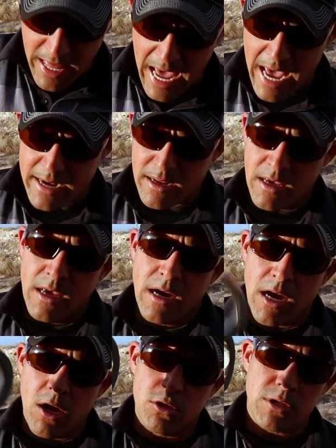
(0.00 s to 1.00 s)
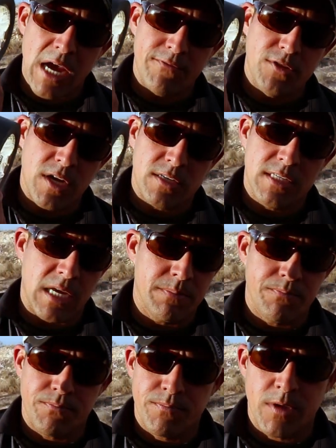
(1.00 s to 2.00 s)
that, I also have duct tape.
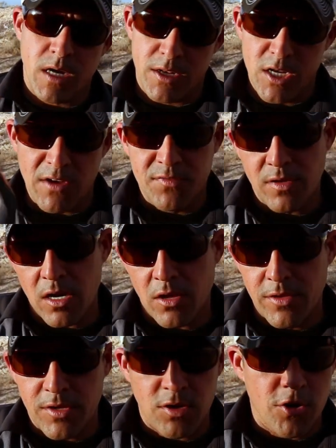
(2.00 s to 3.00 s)
Enough said on this,